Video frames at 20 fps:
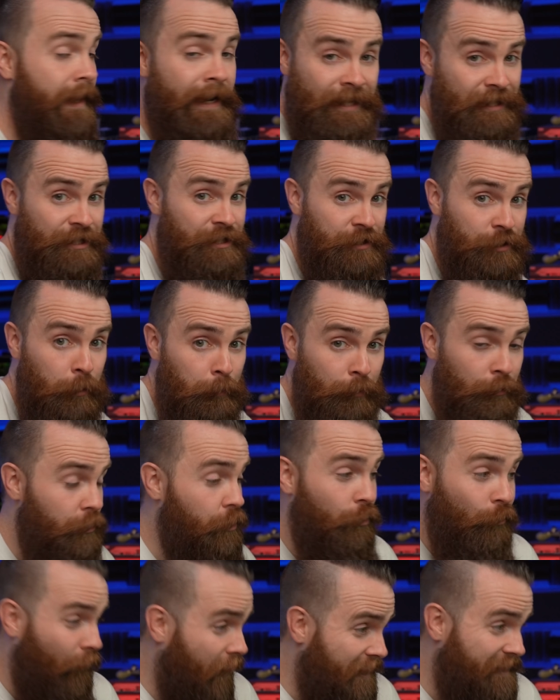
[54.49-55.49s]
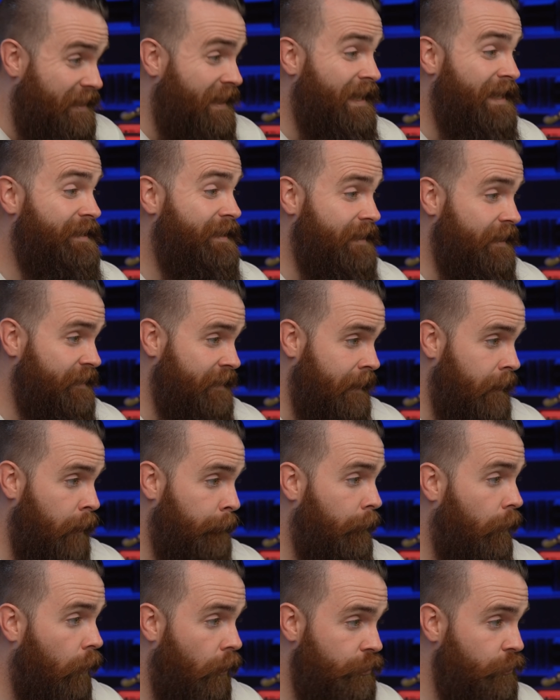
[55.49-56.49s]
And it's super crazy easy to set
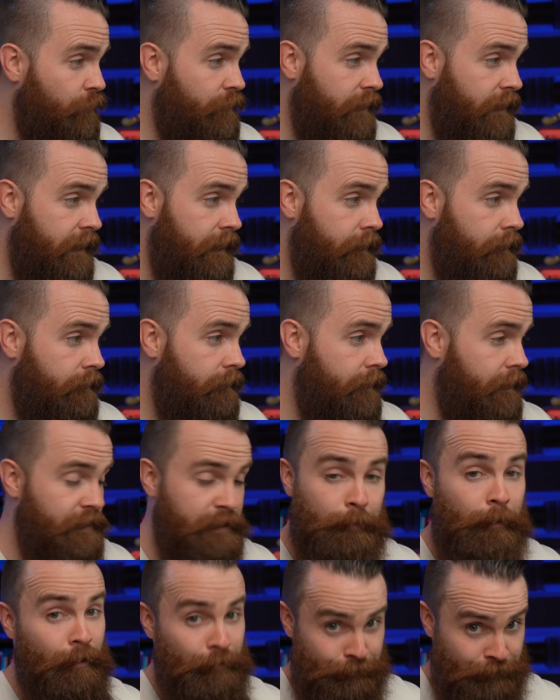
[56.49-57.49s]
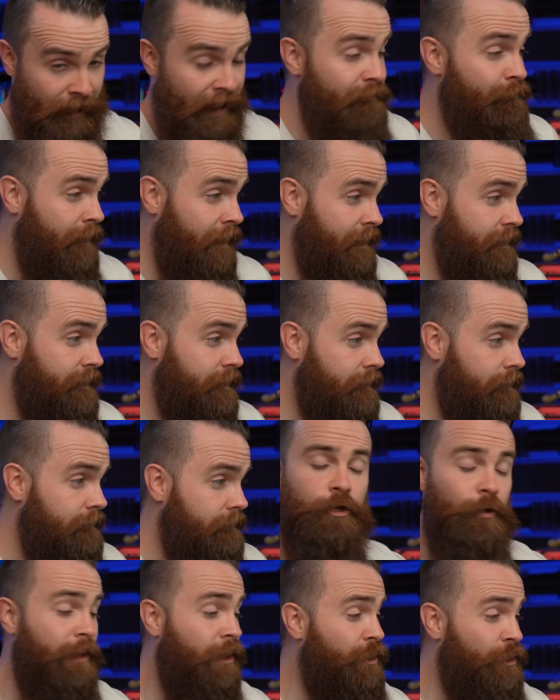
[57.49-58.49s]
up. All you'll need is about five minutes.
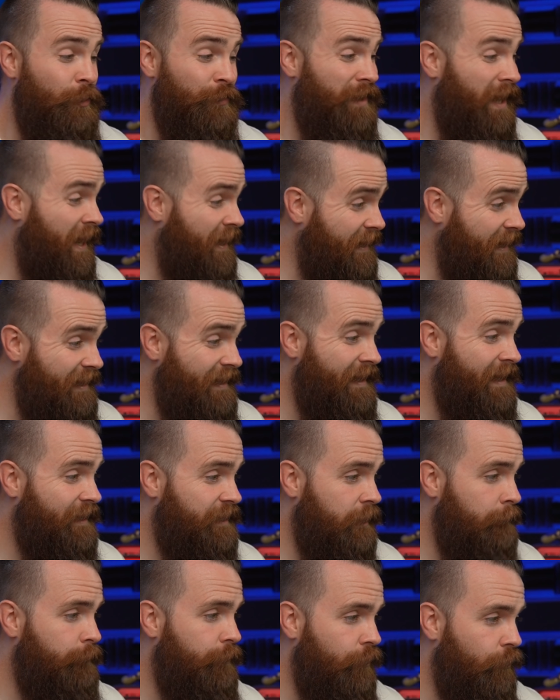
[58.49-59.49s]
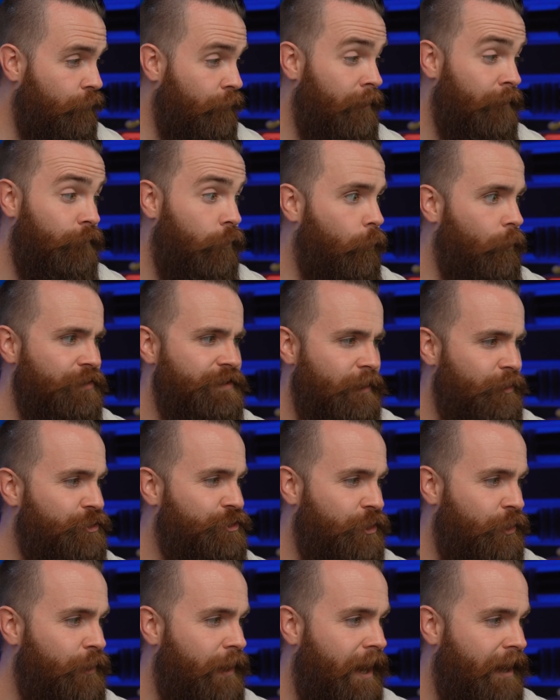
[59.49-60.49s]
You can use any Linux computer, and of course I'll
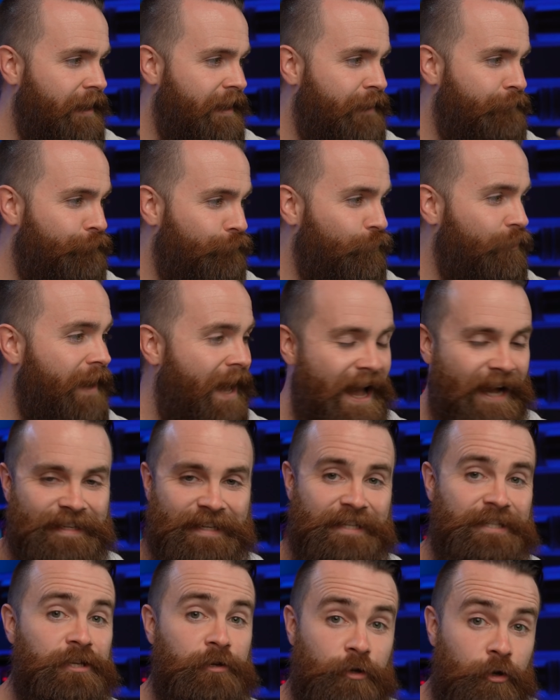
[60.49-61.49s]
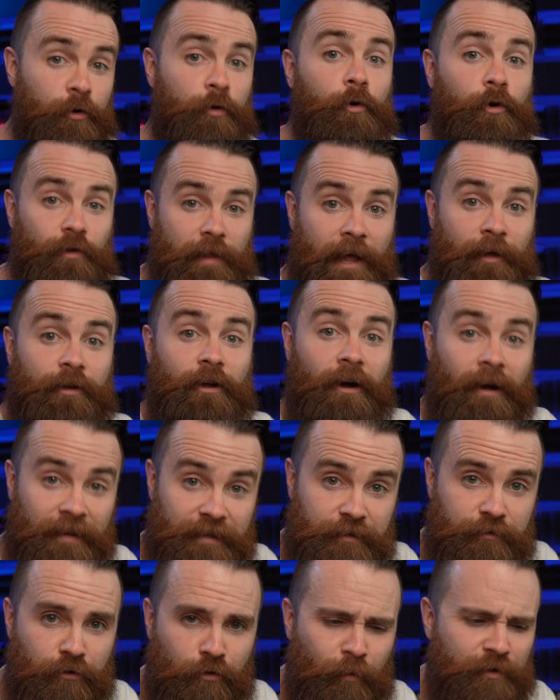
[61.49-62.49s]
show you how to get free access to Google Cloud
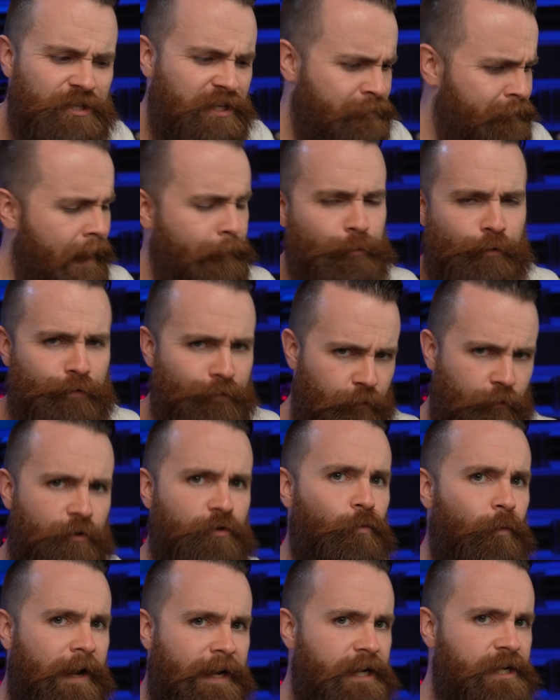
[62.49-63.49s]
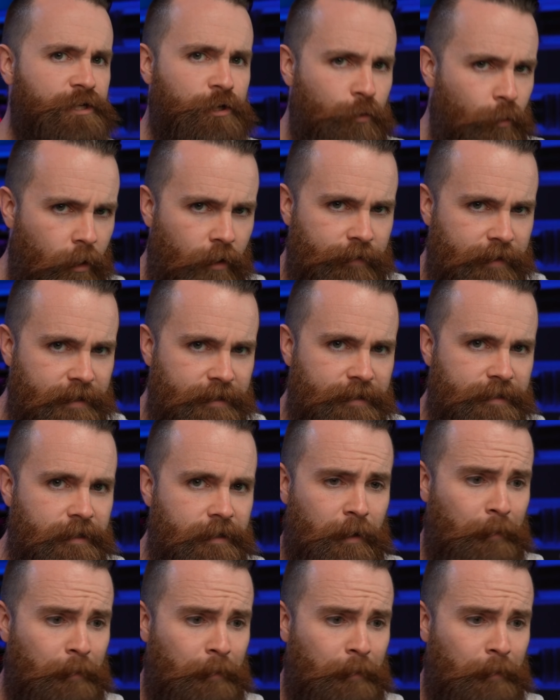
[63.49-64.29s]
Console, which is my preferred way to do all this.